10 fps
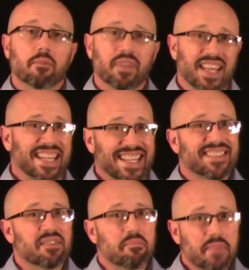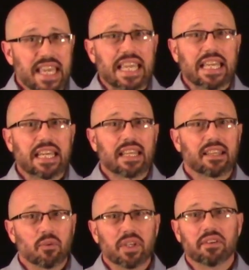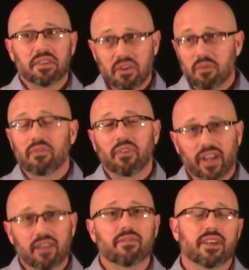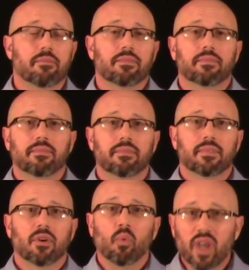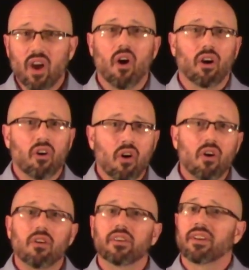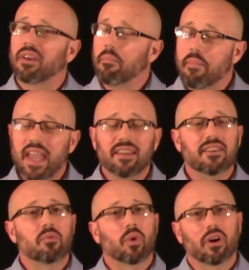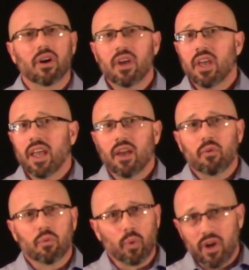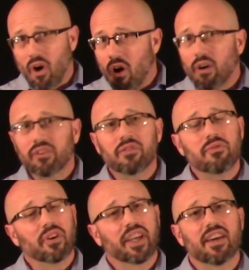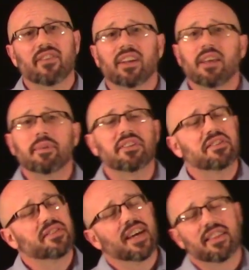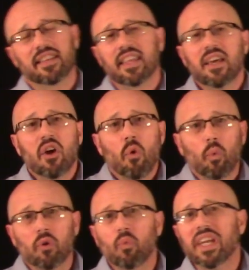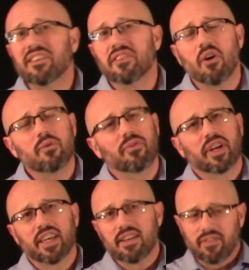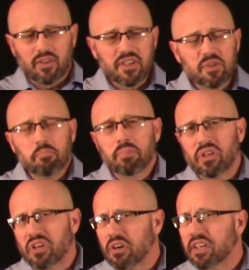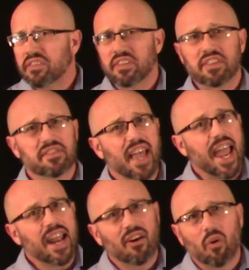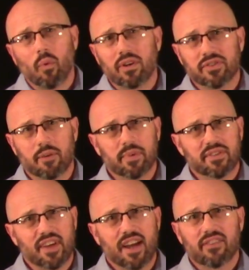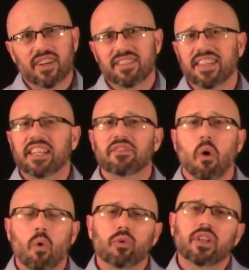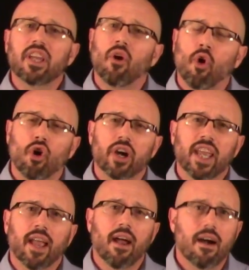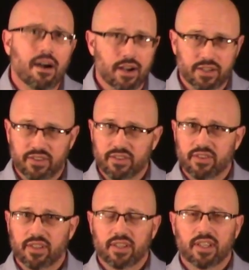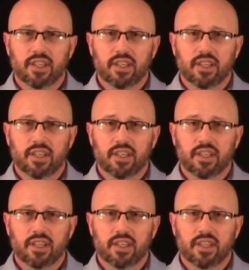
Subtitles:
But that doesn't mean that we don't forgive them. We are called and commanded, we are to forgive. And let me just say that when we don't forgive and this bitterness and this anger wells up inside of us, it is only hurting us.